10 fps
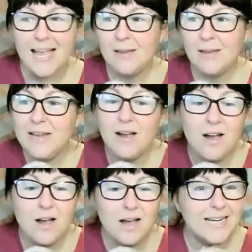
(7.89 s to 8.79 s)
Here we
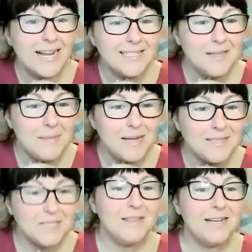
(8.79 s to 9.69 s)
are, A Natter That
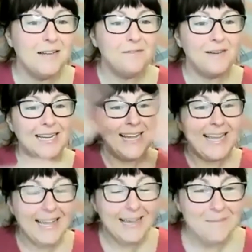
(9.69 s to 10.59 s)
Matters, with the lovely
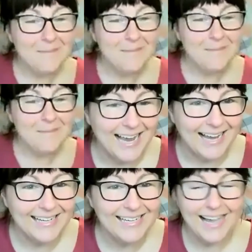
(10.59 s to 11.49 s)
Kim
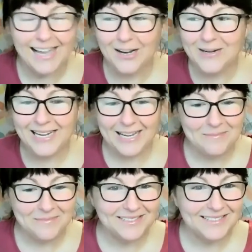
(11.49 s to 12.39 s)
today. Hello,
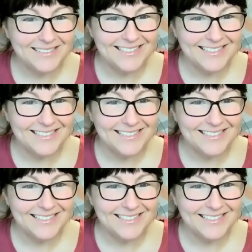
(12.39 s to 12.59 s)
Kim.